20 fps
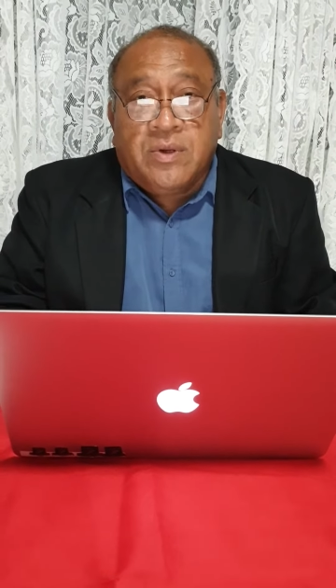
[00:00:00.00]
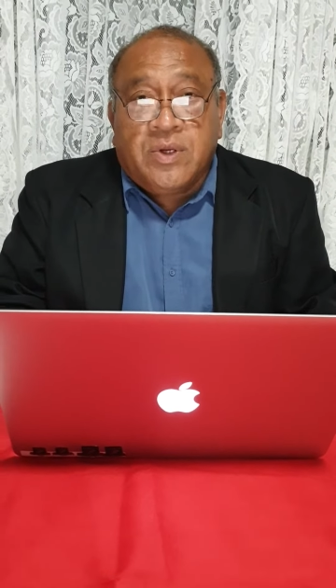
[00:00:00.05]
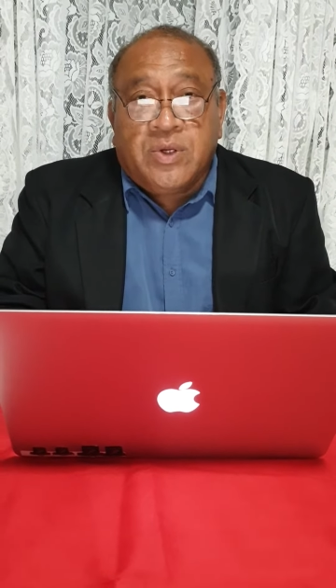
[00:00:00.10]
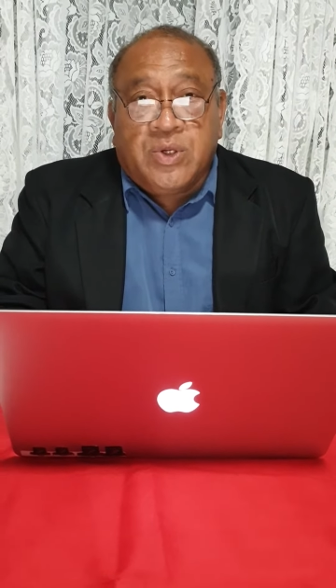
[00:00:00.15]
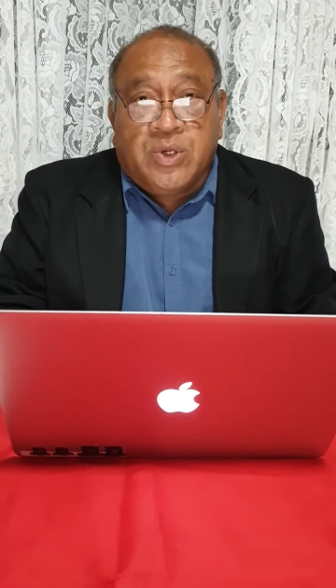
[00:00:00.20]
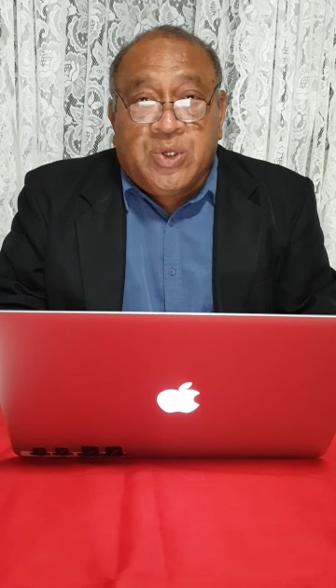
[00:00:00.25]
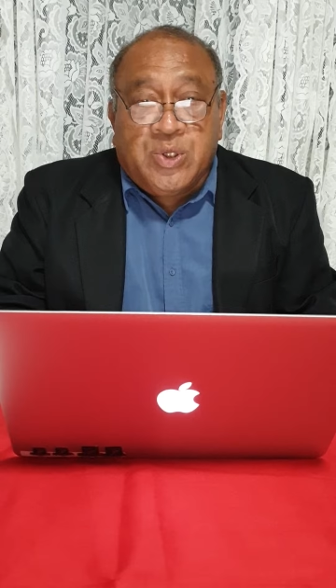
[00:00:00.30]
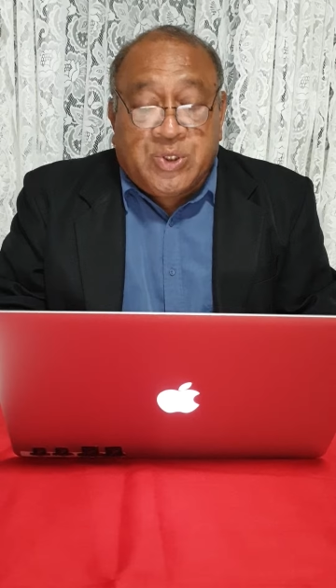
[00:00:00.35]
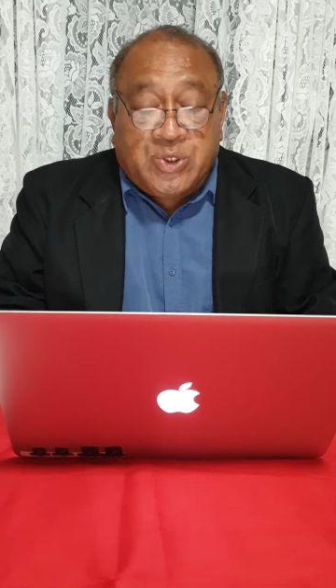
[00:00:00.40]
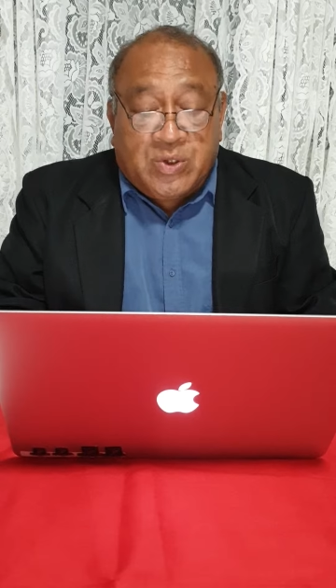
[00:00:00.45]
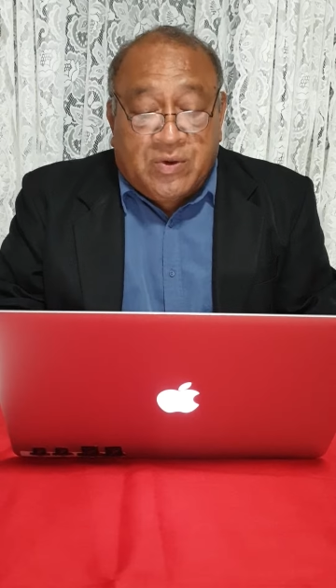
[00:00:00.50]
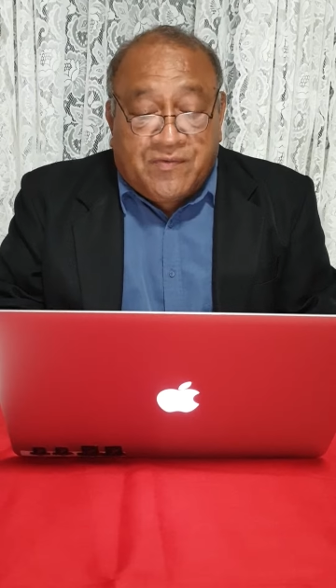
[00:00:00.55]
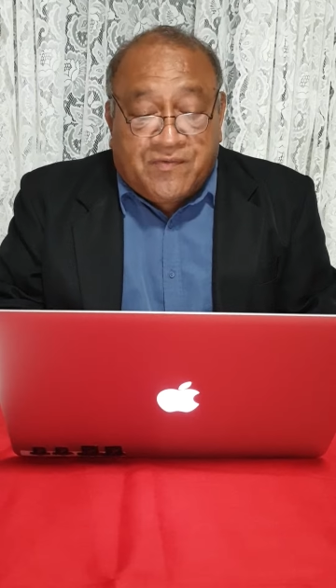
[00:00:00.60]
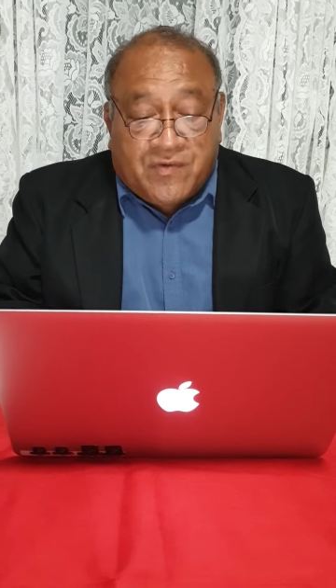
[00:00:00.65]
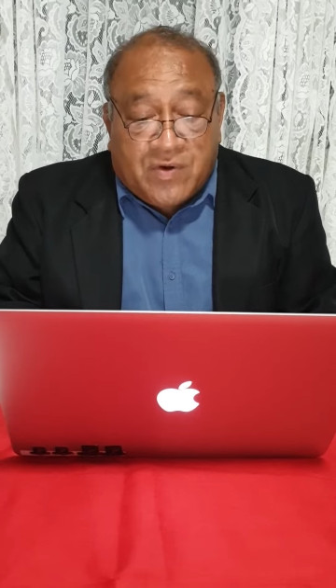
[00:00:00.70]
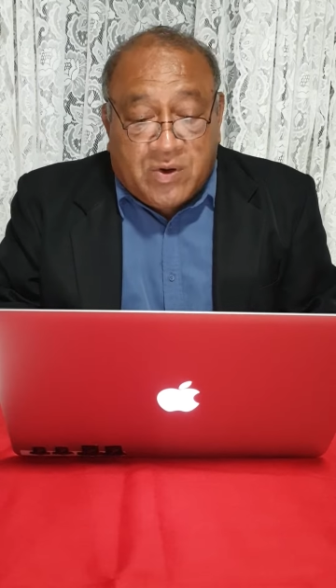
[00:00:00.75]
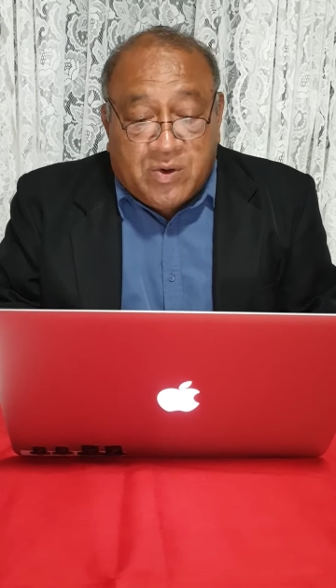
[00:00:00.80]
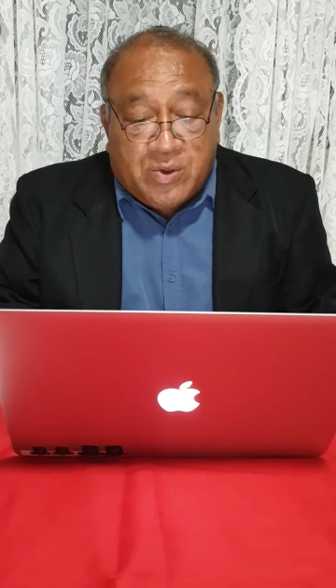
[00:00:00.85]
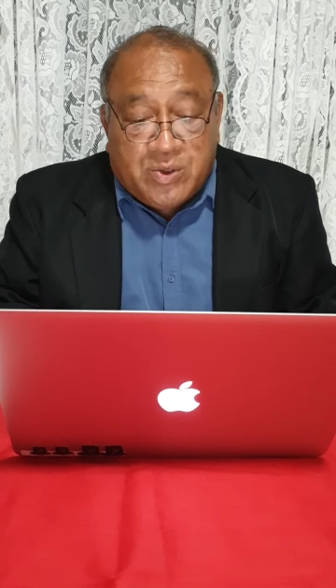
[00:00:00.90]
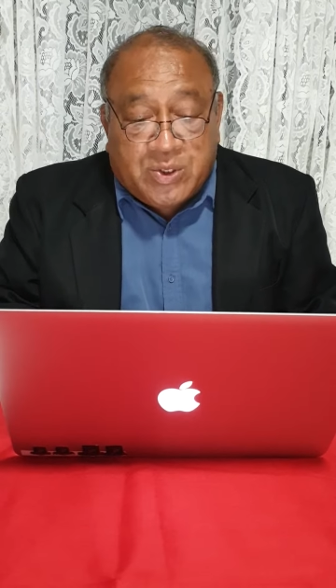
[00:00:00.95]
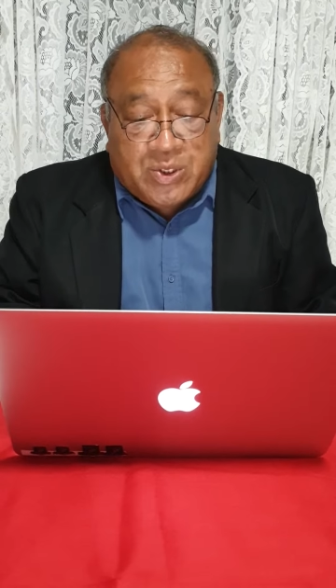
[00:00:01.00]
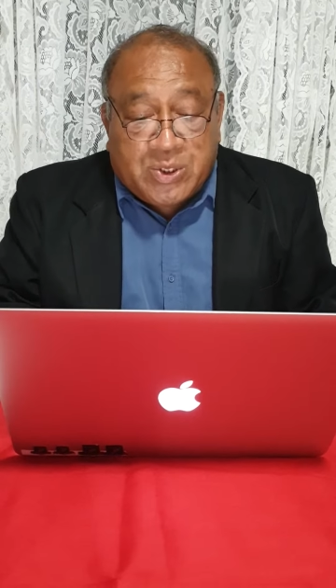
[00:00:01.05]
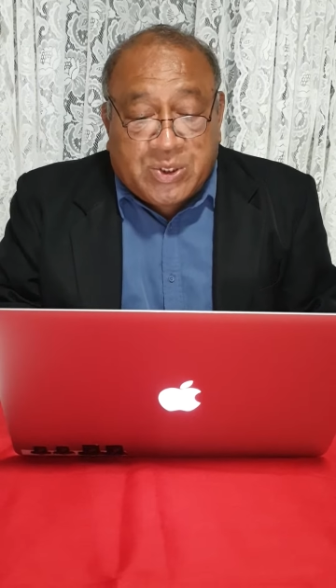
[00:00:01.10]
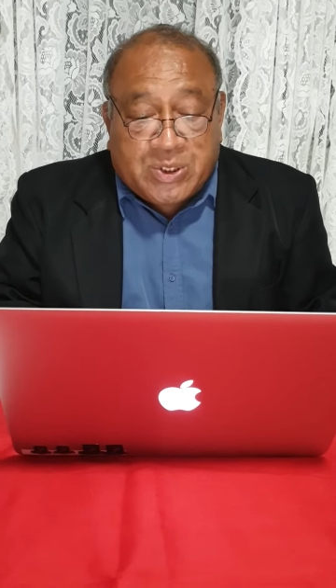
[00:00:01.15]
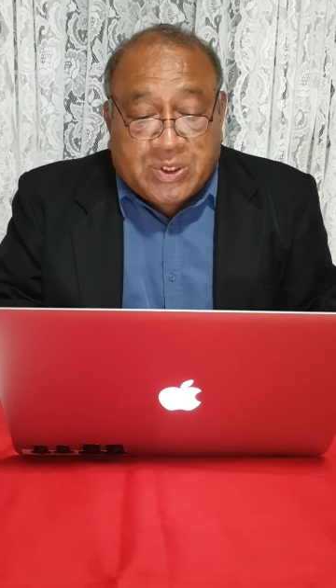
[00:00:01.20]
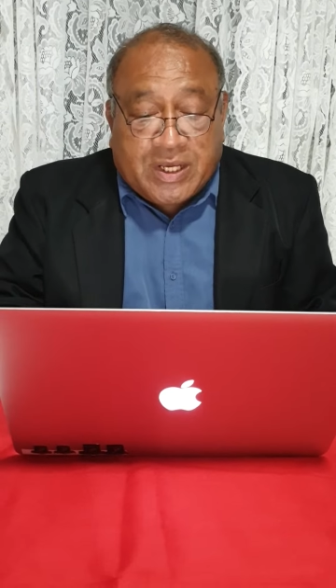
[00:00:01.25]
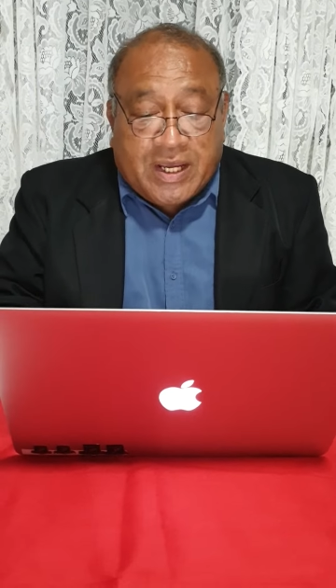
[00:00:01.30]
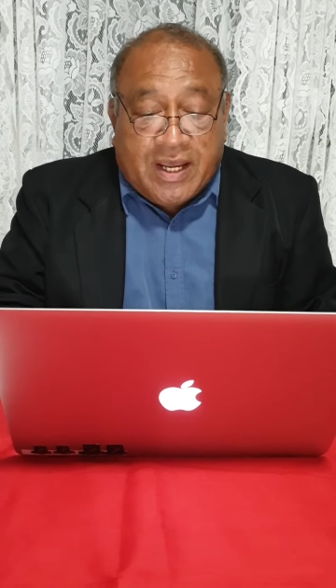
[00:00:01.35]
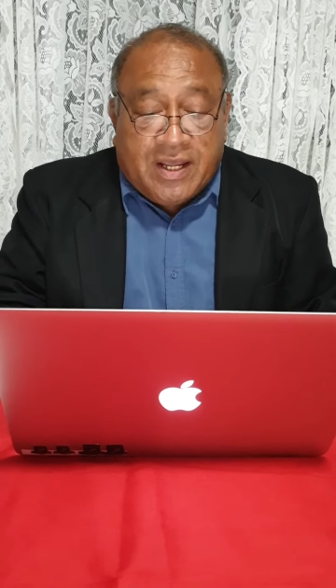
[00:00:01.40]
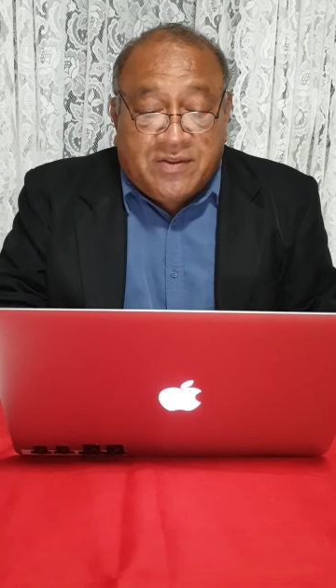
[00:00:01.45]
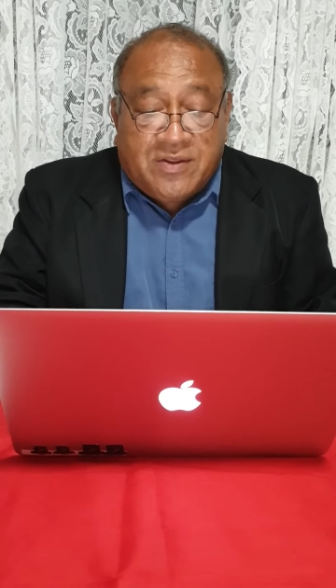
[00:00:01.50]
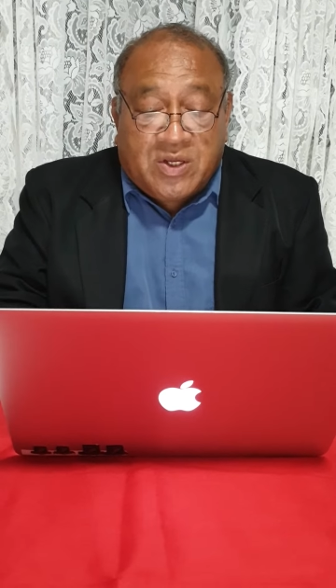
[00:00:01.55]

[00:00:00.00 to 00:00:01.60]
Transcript: Use your phone to scan